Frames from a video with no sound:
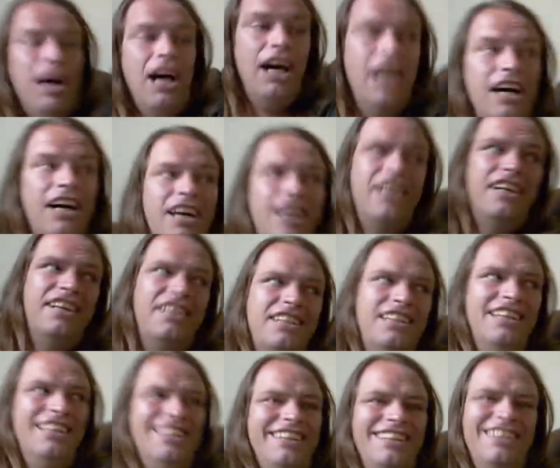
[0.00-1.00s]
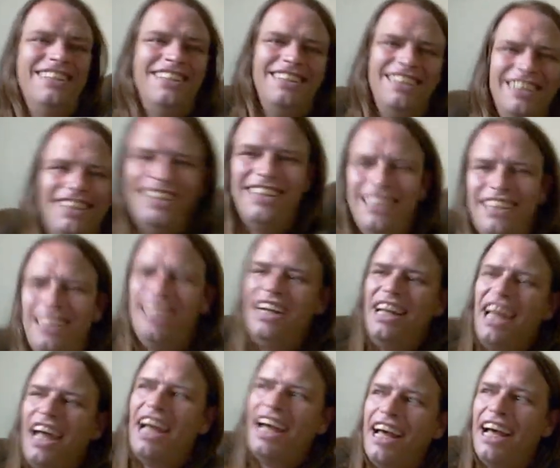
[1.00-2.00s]
Uh,
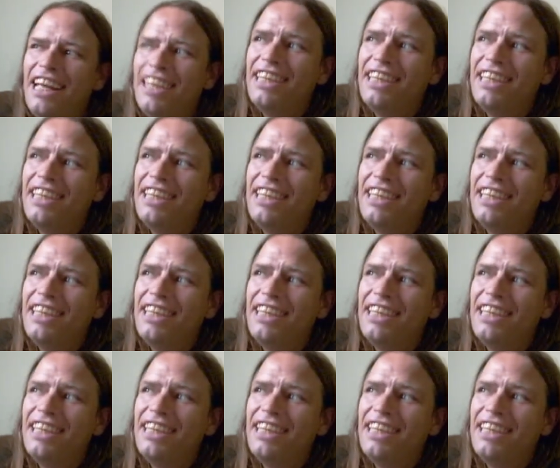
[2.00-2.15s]
I,